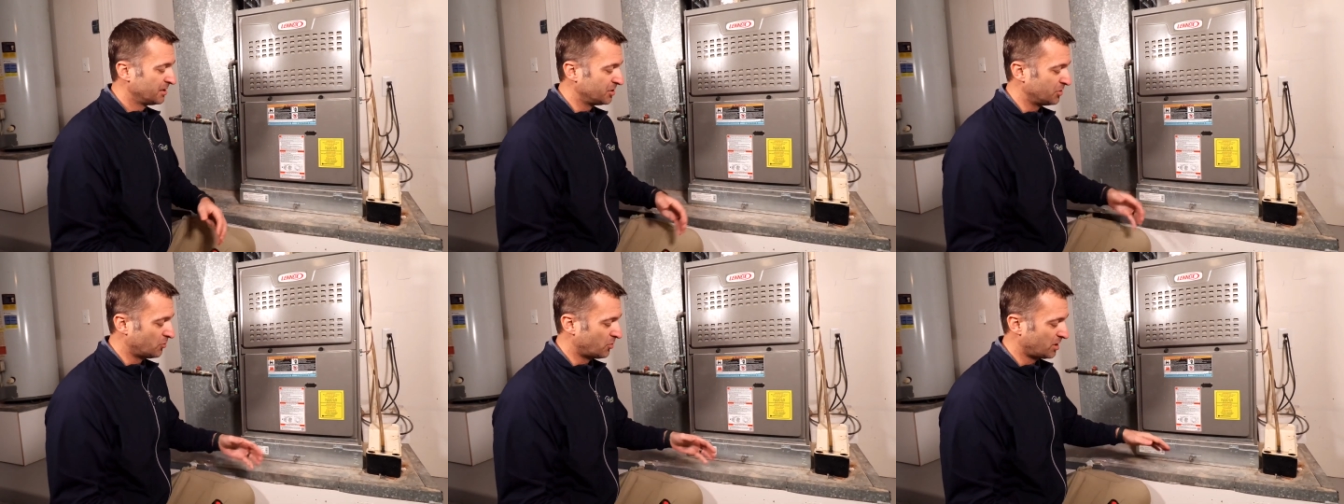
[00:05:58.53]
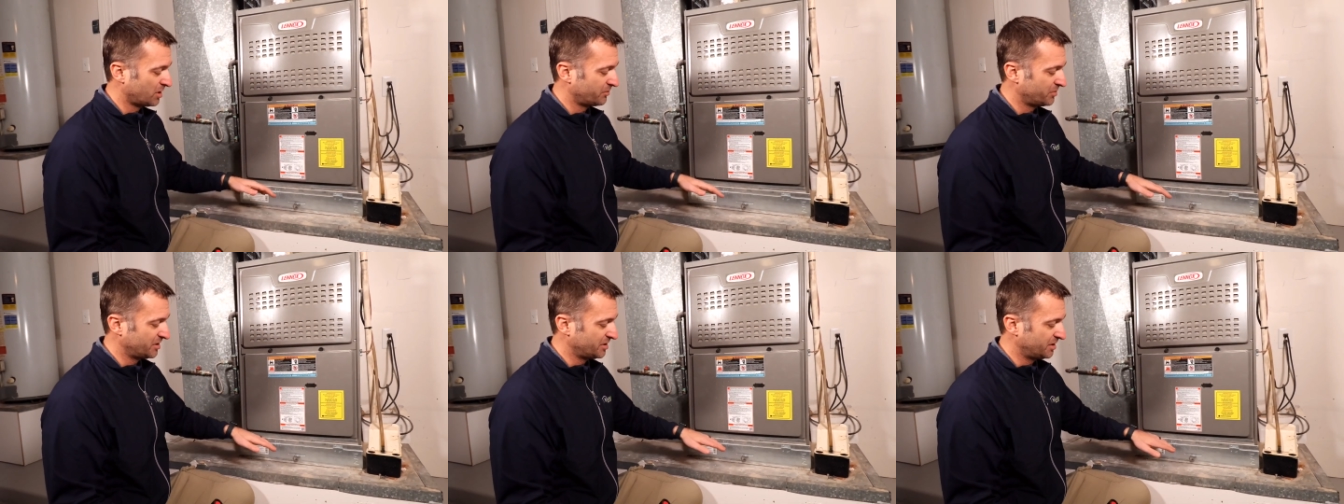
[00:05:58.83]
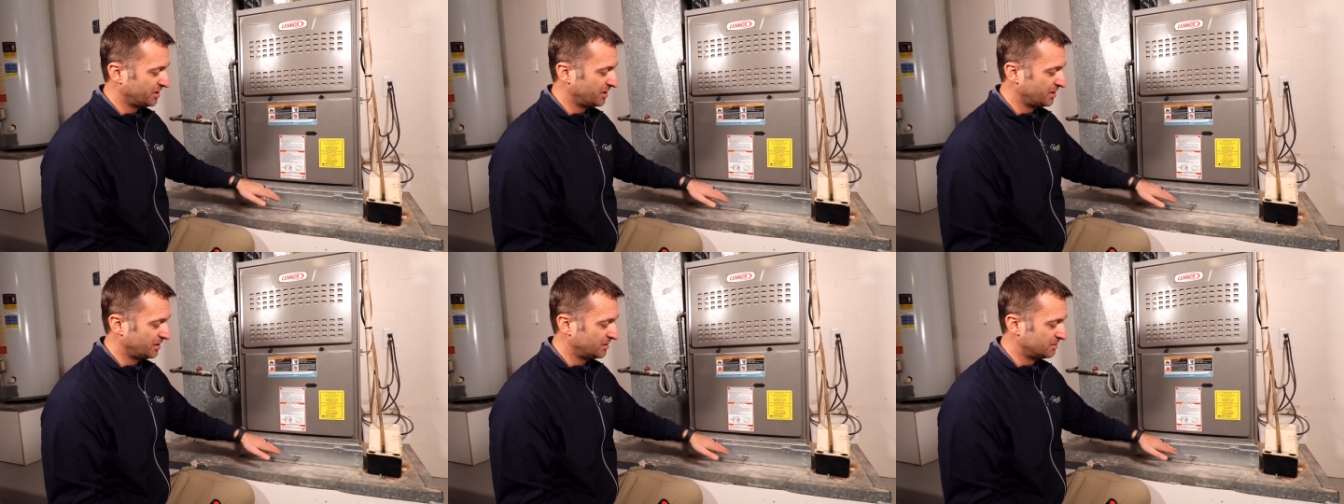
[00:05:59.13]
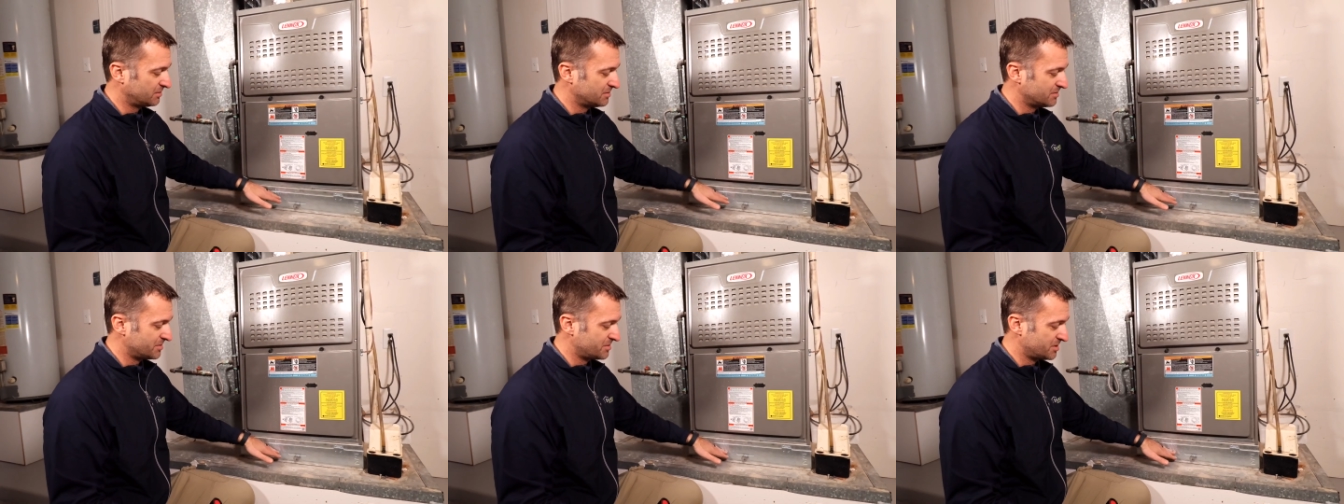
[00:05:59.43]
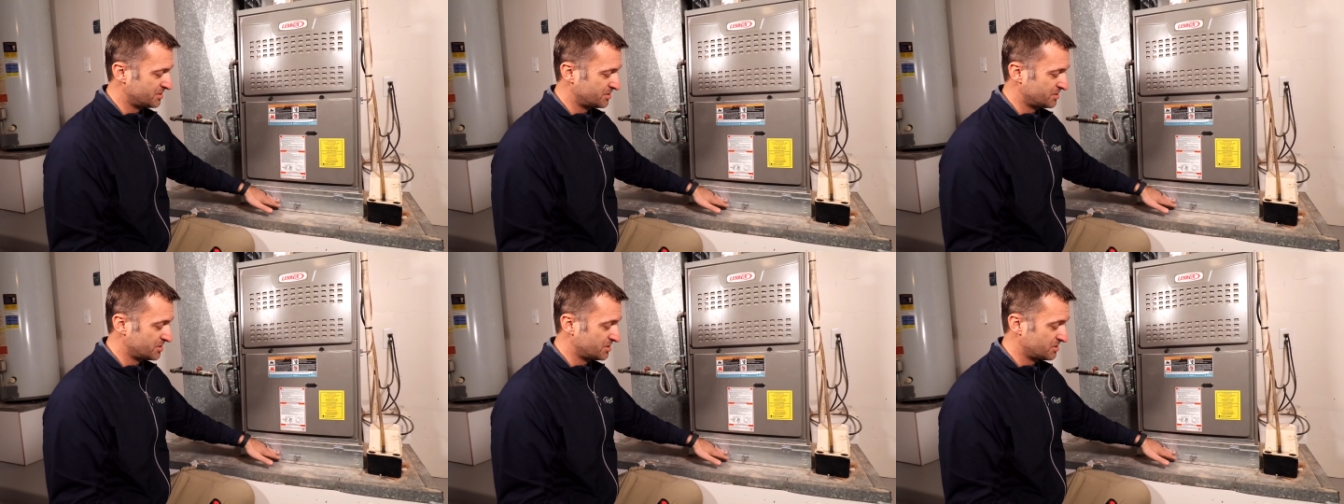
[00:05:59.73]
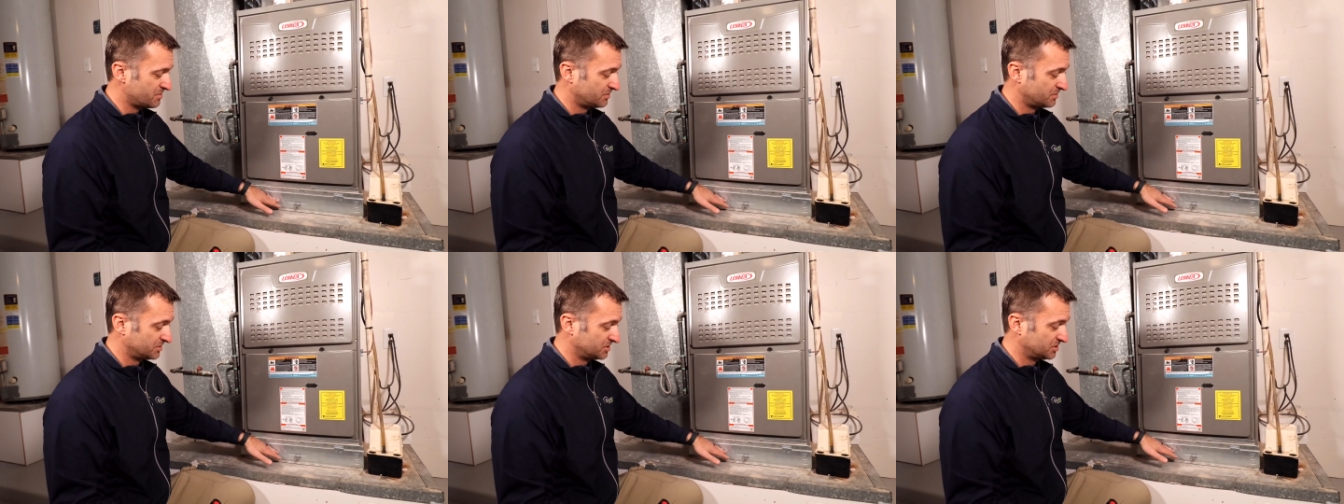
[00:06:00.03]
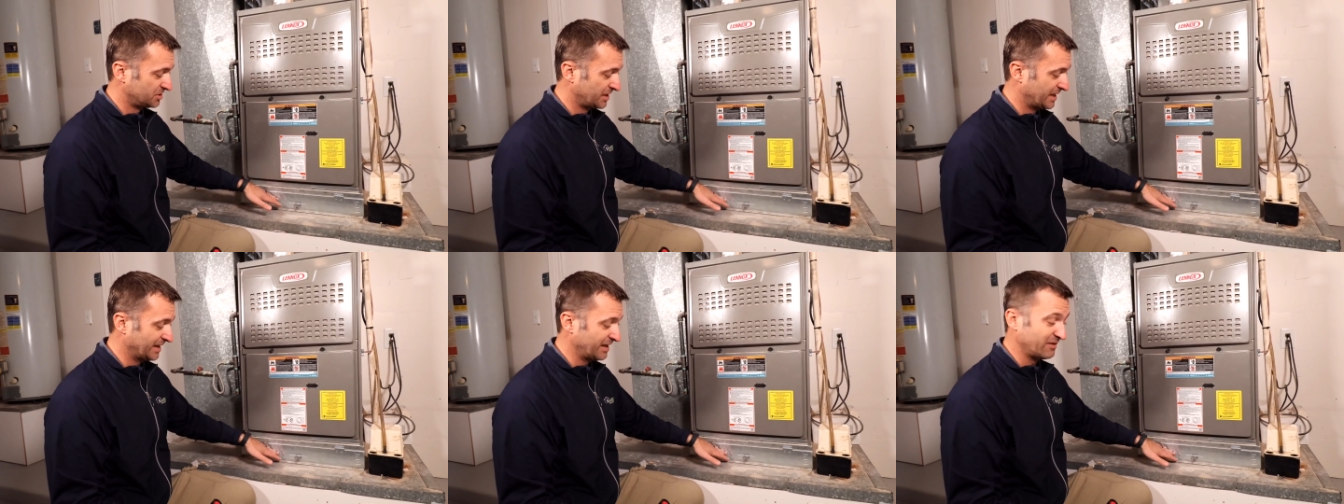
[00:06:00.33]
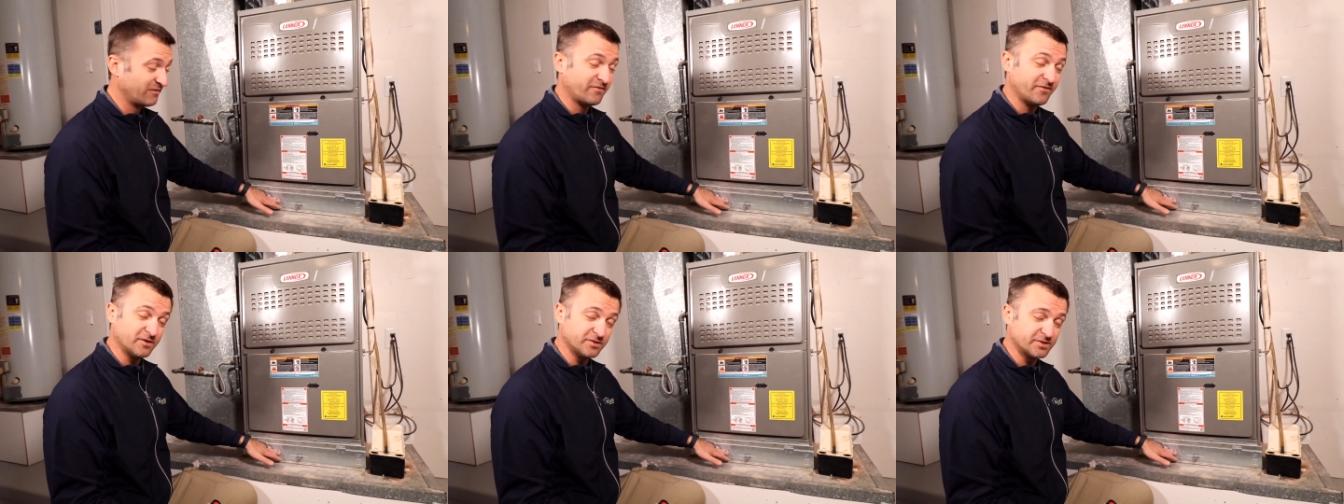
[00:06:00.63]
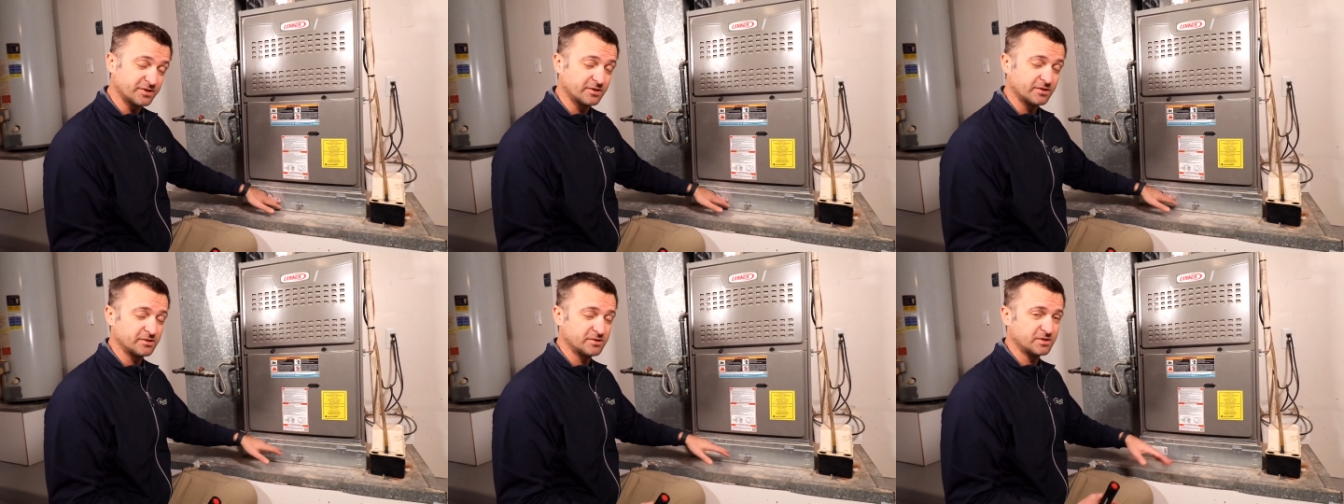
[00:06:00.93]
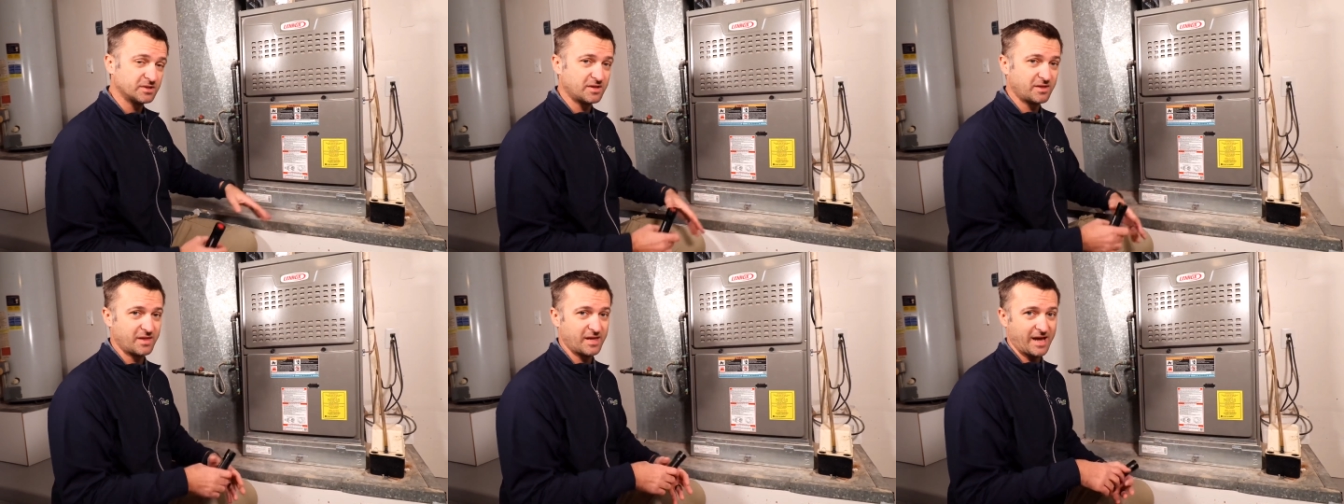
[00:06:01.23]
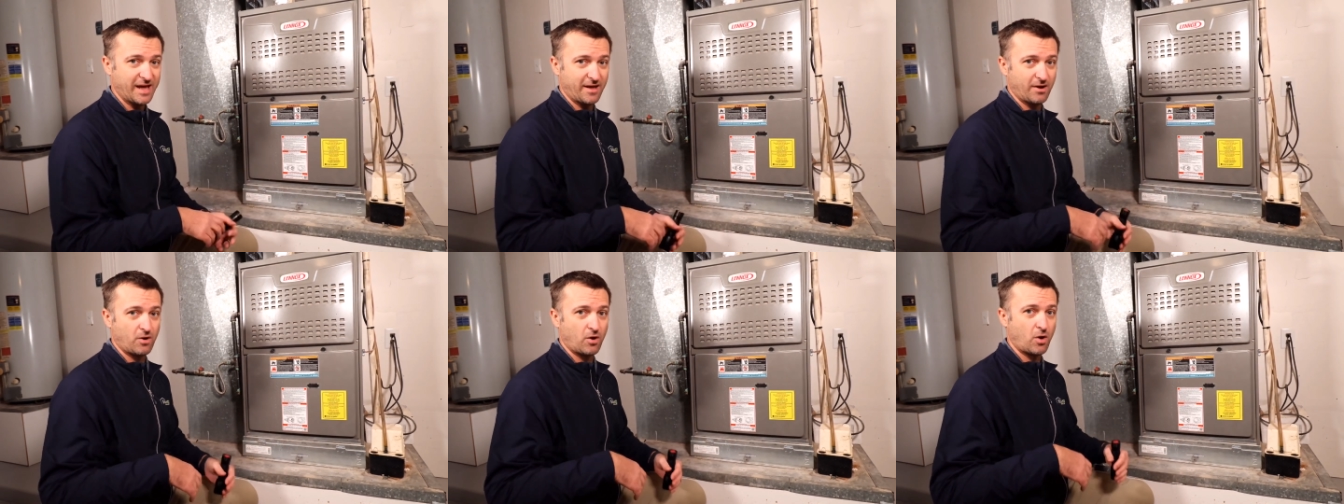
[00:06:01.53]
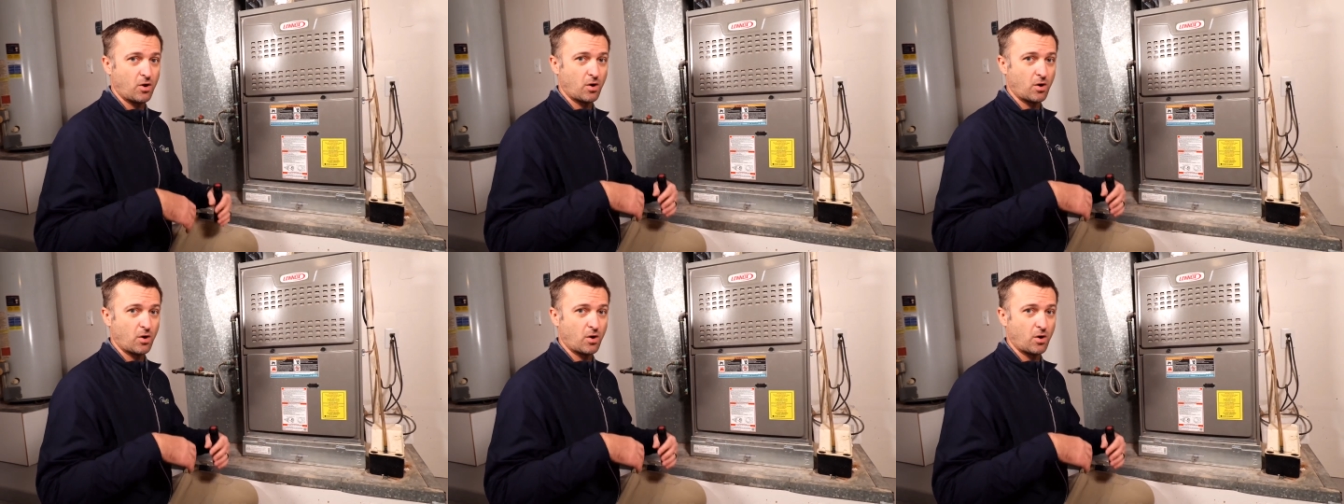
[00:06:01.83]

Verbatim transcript: You want to be getting filters that